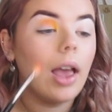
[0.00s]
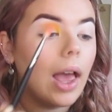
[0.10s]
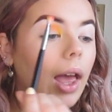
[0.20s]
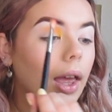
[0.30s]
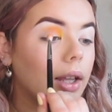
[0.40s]

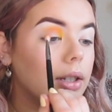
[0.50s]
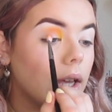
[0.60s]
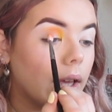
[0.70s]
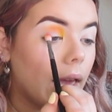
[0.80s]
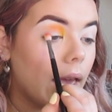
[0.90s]

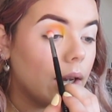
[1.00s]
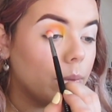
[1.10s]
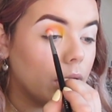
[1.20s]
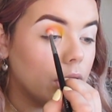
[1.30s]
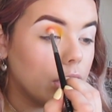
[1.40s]
and again
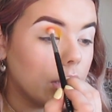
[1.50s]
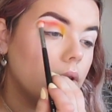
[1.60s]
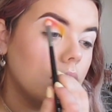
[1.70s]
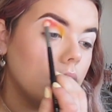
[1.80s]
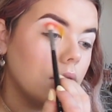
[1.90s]
we're going to do
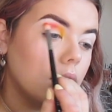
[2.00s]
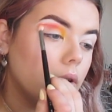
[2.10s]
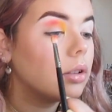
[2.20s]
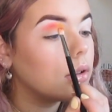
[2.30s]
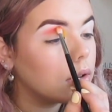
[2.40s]
that
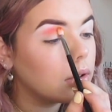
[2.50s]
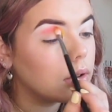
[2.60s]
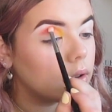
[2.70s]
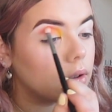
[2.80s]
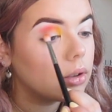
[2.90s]
50%.
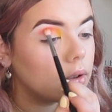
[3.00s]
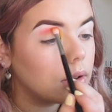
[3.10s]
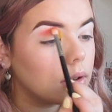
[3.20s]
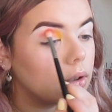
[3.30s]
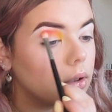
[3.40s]

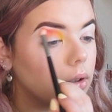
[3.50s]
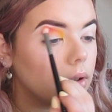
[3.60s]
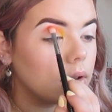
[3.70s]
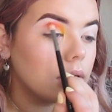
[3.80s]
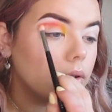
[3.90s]
So
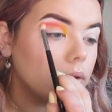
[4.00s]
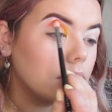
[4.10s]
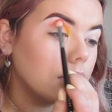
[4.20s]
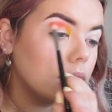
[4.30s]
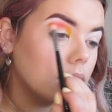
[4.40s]
my
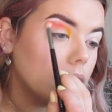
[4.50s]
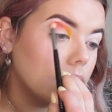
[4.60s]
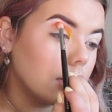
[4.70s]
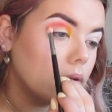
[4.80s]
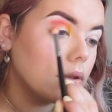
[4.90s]
orange
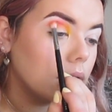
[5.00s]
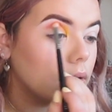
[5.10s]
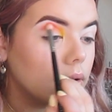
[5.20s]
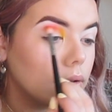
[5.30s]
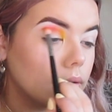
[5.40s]
stopped about
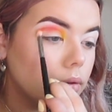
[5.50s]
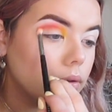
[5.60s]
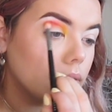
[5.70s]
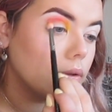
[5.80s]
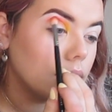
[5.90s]
here, so
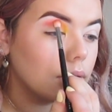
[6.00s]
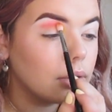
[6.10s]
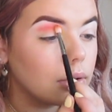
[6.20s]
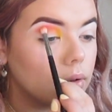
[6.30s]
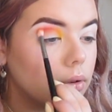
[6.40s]
I'm going to
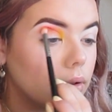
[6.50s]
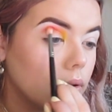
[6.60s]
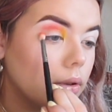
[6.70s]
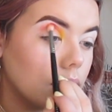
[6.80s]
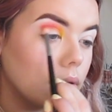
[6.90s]
bring it in a
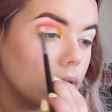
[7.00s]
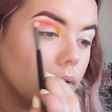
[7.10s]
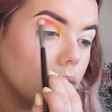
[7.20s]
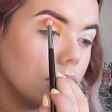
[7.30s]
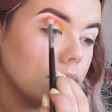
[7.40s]
little bit
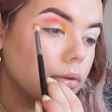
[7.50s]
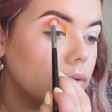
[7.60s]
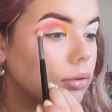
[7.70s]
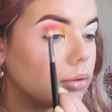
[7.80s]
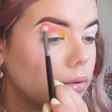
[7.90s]

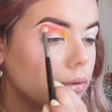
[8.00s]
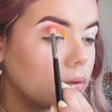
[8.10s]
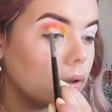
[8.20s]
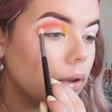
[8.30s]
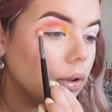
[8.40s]

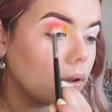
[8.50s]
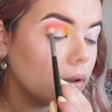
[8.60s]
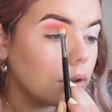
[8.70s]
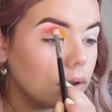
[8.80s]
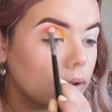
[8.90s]

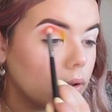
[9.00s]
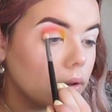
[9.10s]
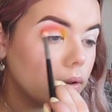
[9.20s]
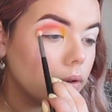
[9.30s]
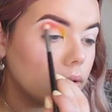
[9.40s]
and
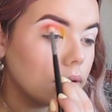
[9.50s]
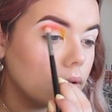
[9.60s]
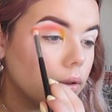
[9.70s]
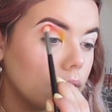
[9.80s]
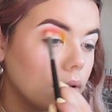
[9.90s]
then start to
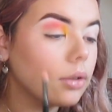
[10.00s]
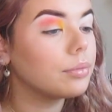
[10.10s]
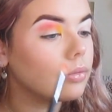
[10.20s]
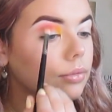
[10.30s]
blend.